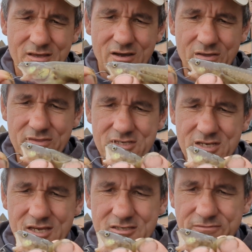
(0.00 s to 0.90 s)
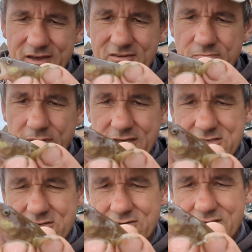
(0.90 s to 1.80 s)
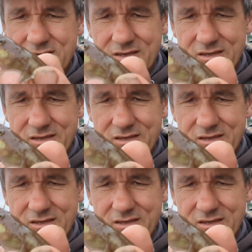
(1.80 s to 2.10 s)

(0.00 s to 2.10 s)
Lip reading: On the size 5 pint hook,